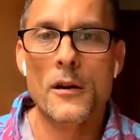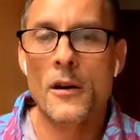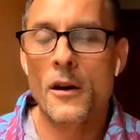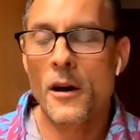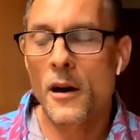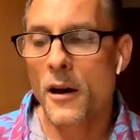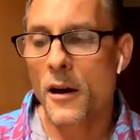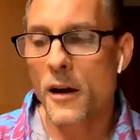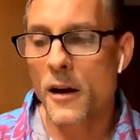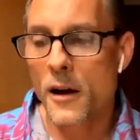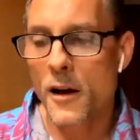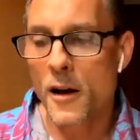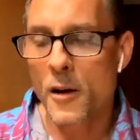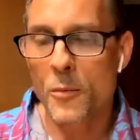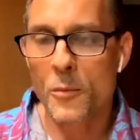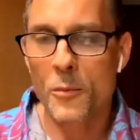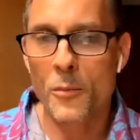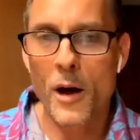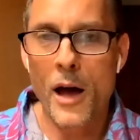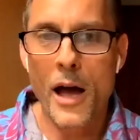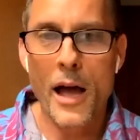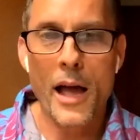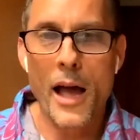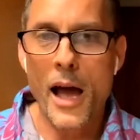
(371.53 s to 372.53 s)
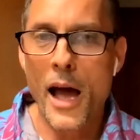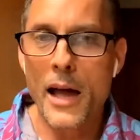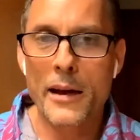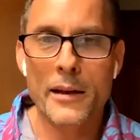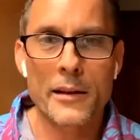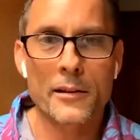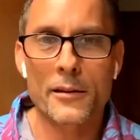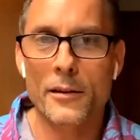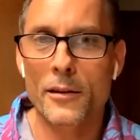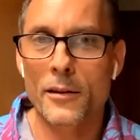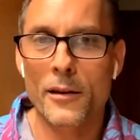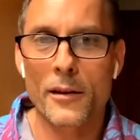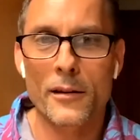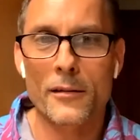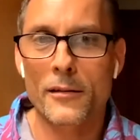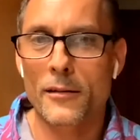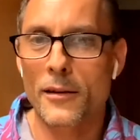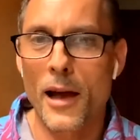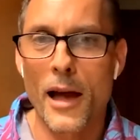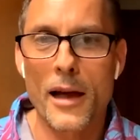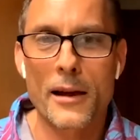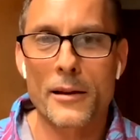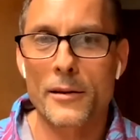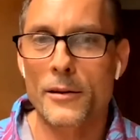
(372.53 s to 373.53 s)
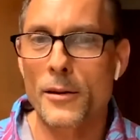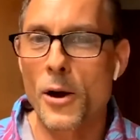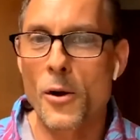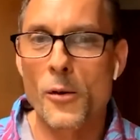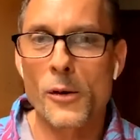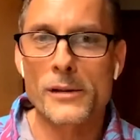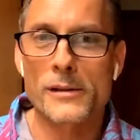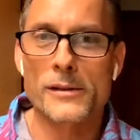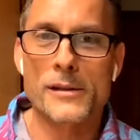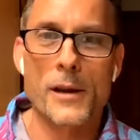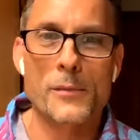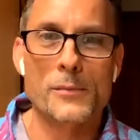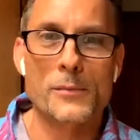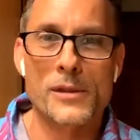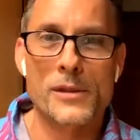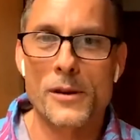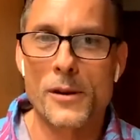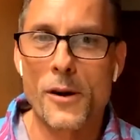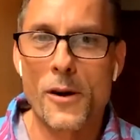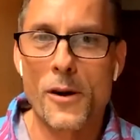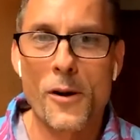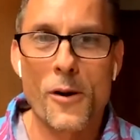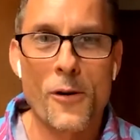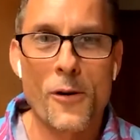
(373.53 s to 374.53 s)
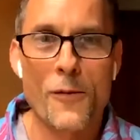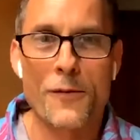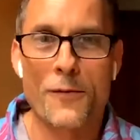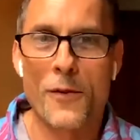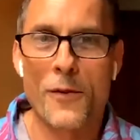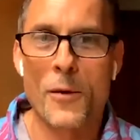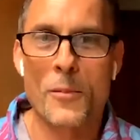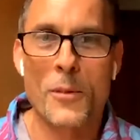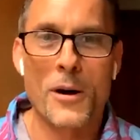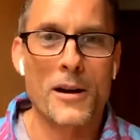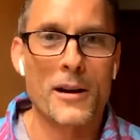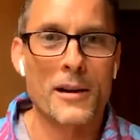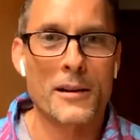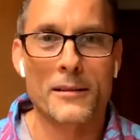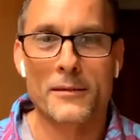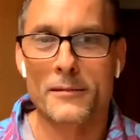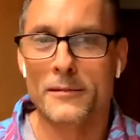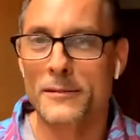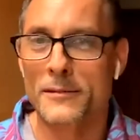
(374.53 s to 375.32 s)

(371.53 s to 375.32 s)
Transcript: I didn't know a Sub-Zero from a